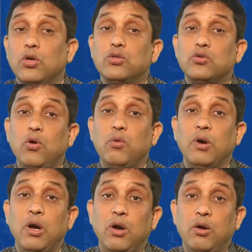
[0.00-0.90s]

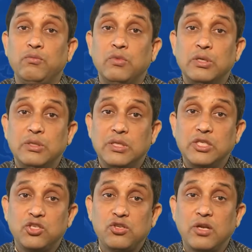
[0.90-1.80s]
So the
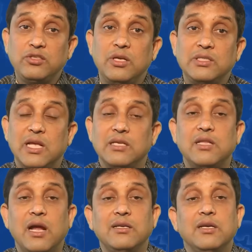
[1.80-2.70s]
structure says
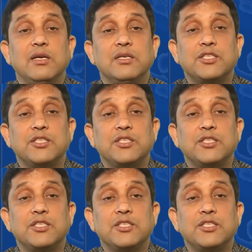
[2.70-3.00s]
that